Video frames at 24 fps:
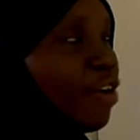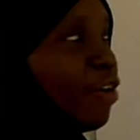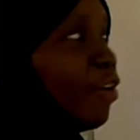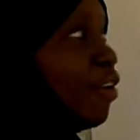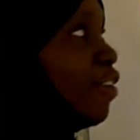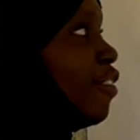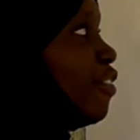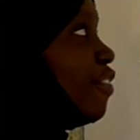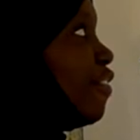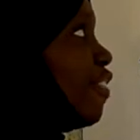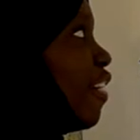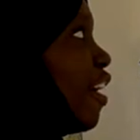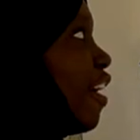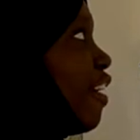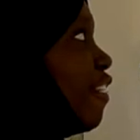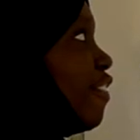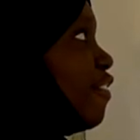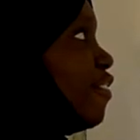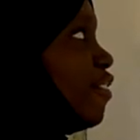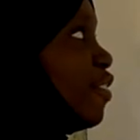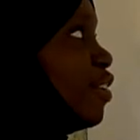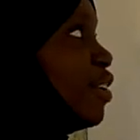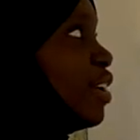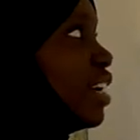of
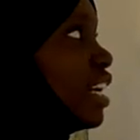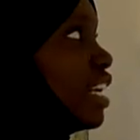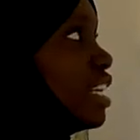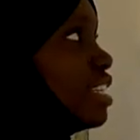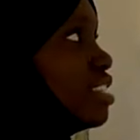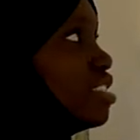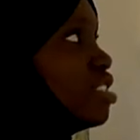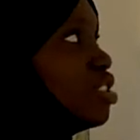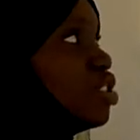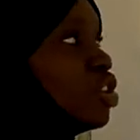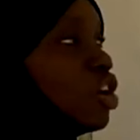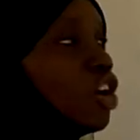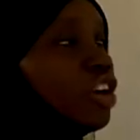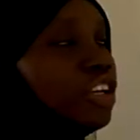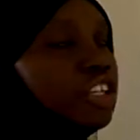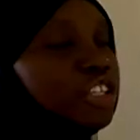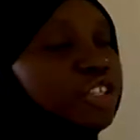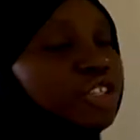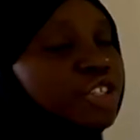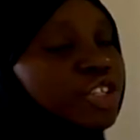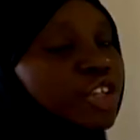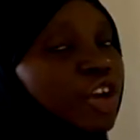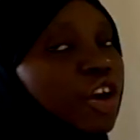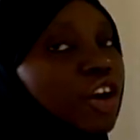forests. So
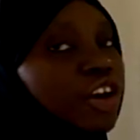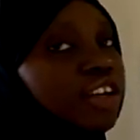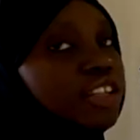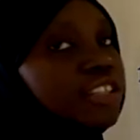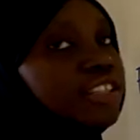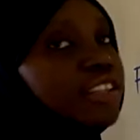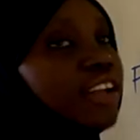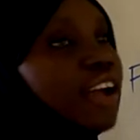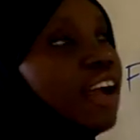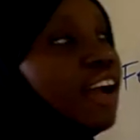in short,